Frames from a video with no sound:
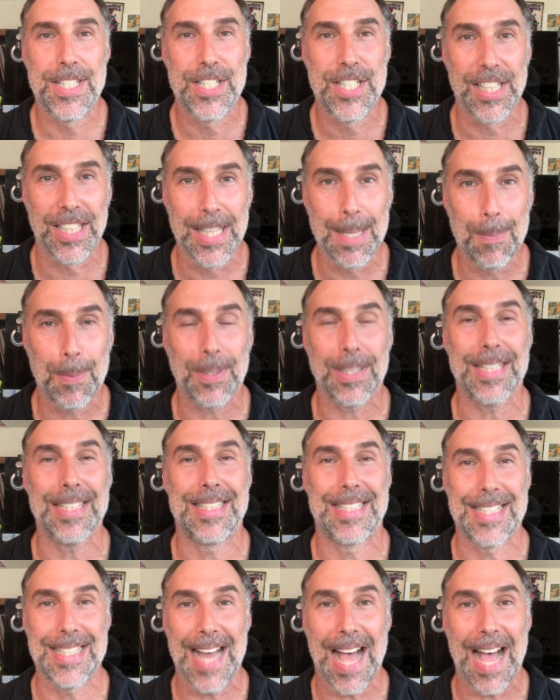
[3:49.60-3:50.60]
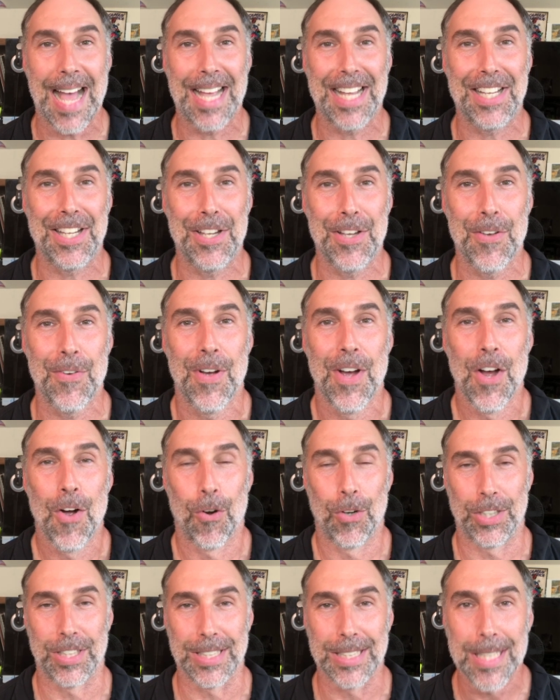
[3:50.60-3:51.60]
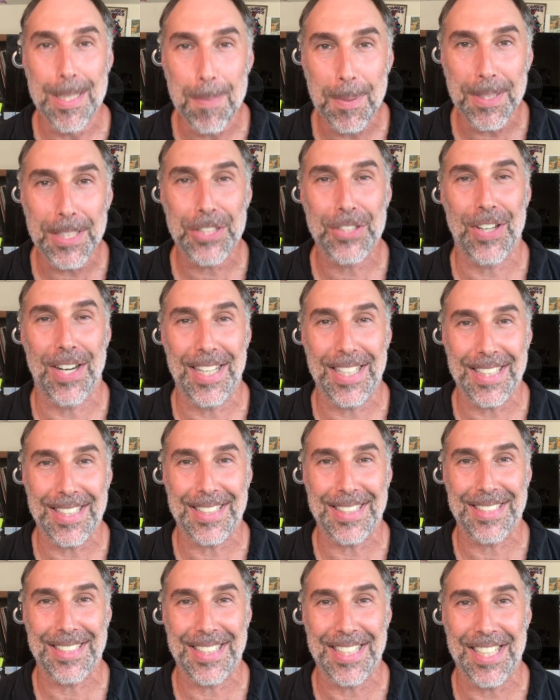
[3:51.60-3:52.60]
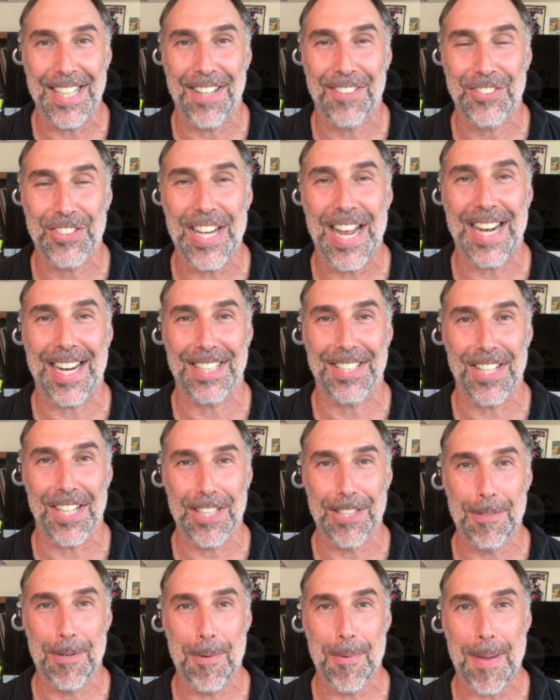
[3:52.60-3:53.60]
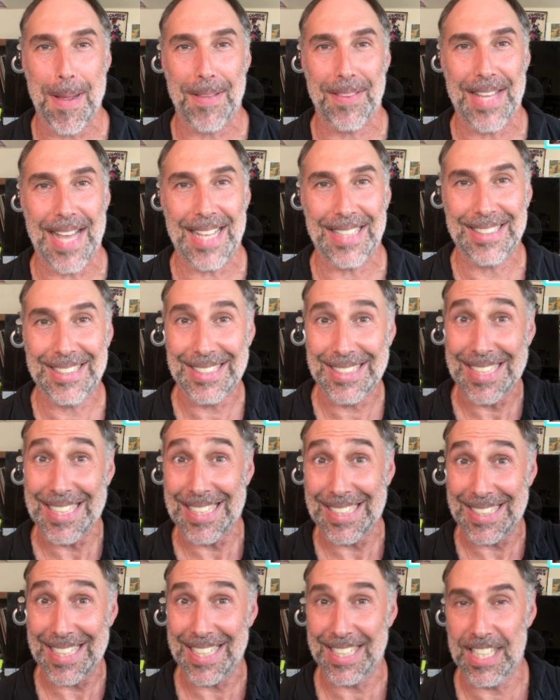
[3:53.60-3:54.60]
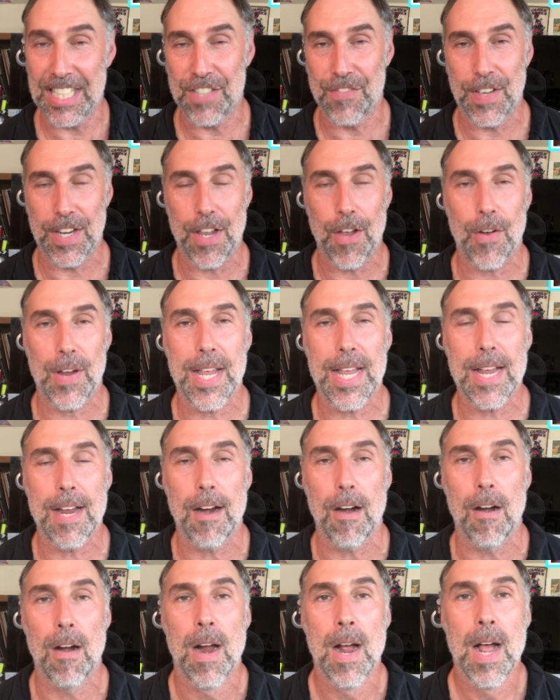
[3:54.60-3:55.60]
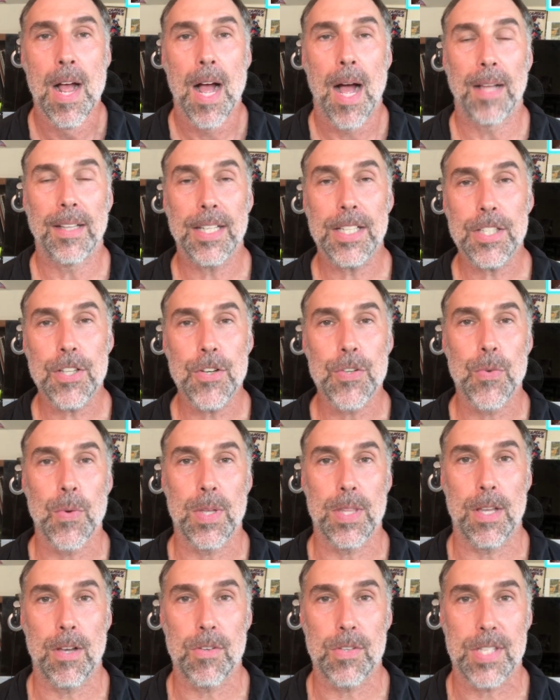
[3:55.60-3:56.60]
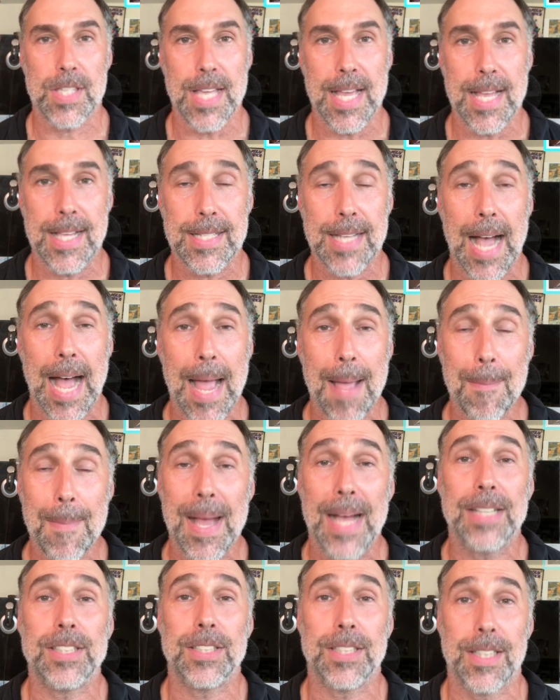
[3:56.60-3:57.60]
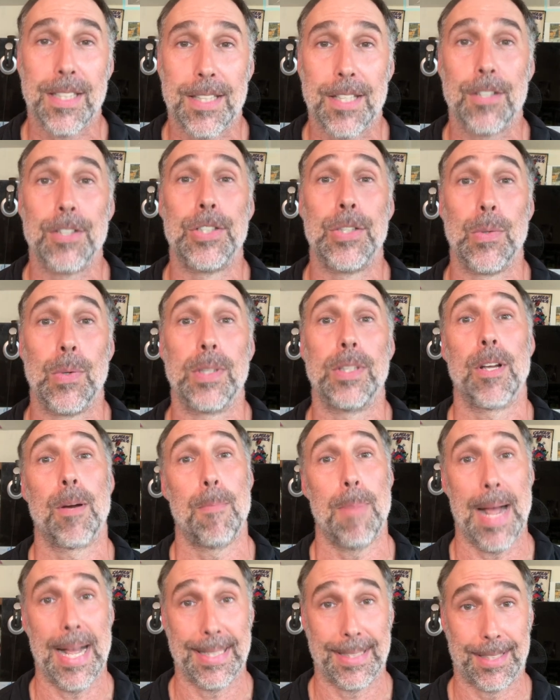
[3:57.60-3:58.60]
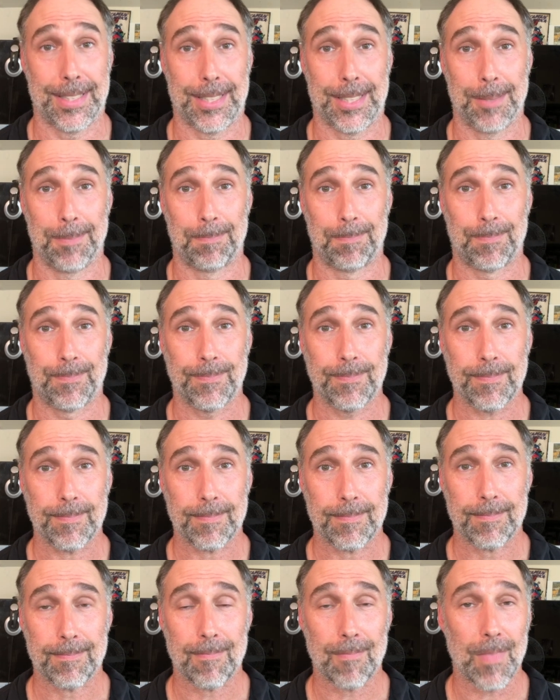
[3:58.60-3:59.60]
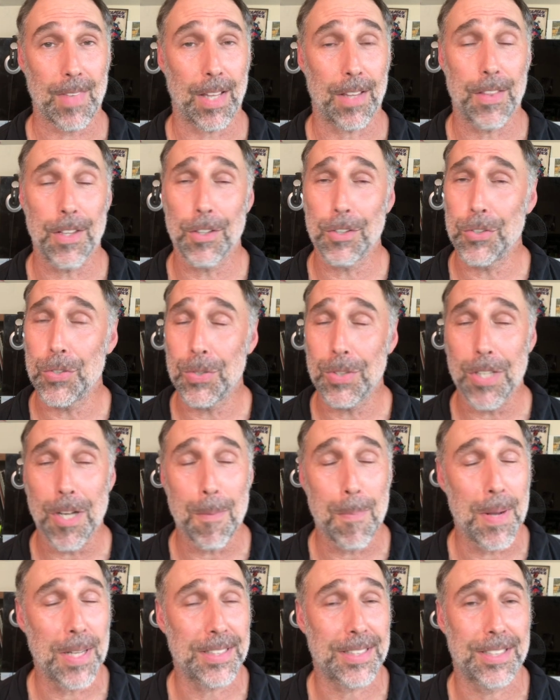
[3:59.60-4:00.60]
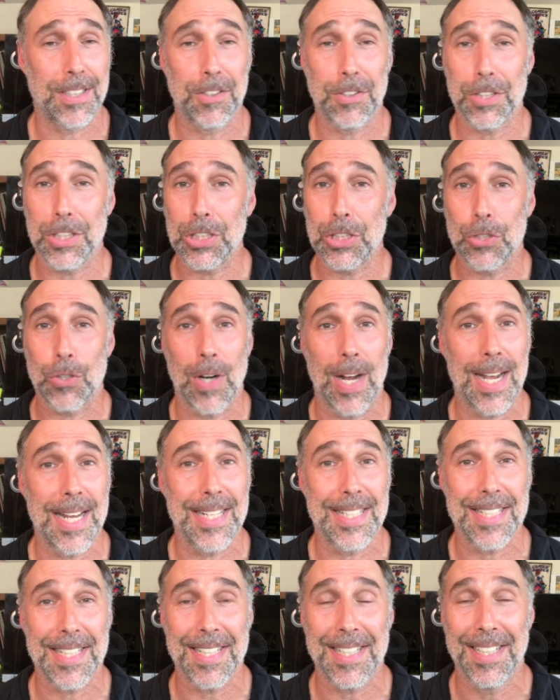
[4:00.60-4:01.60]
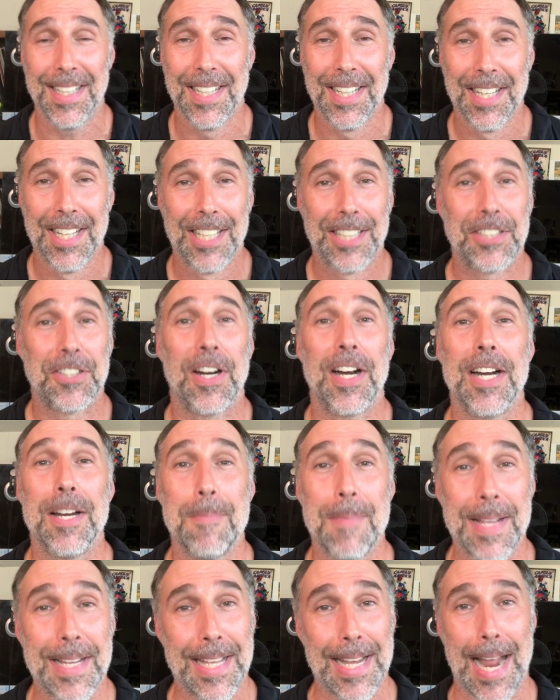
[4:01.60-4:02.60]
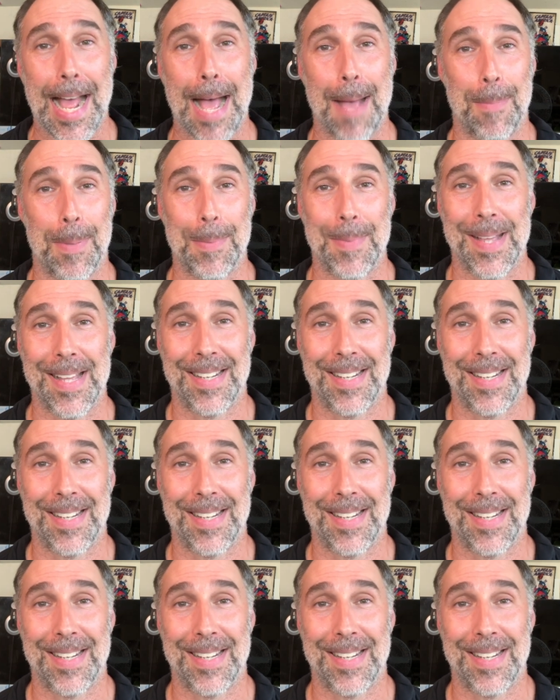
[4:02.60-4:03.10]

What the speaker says: deliberately denying you or deliberately trying to get the scene off track, I talk a little bit about that, in this video here, unless they're doing those things, I imagine that they're doing their best. They're doing their best. They're just trying to make it happen,